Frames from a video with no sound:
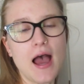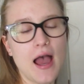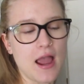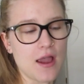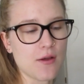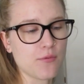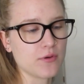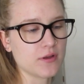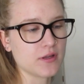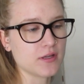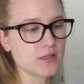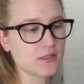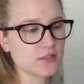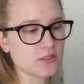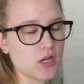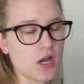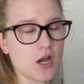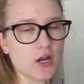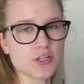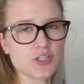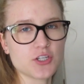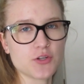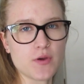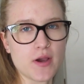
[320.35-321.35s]
I will
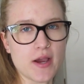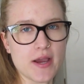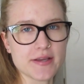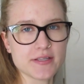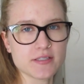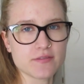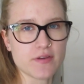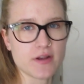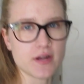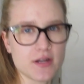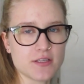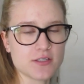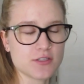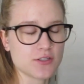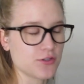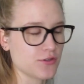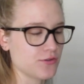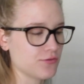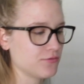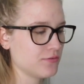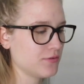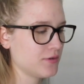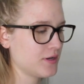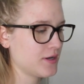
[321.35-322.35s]
talk to you guys very
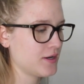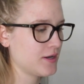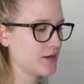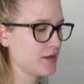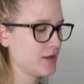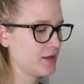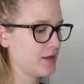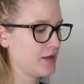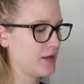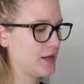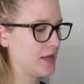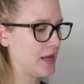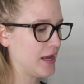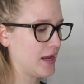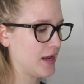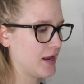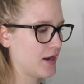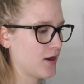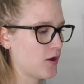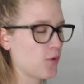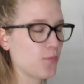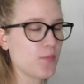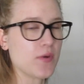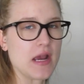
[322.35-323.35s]
soon.
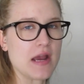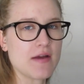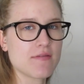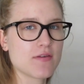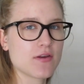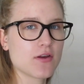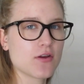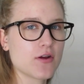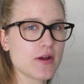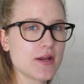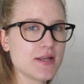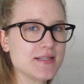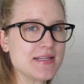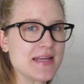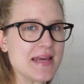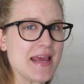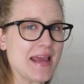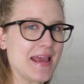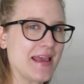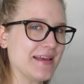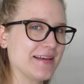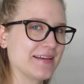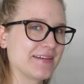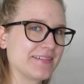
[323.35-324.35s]
And I hope you're having a great
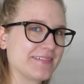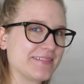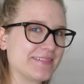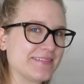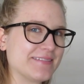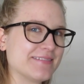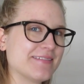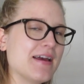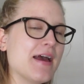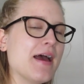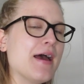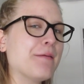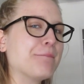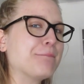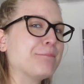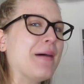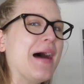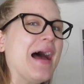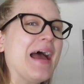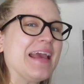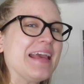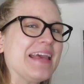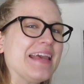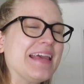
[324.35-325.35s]
day.
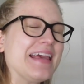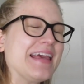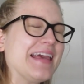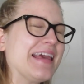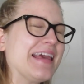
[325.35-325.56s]
Bye.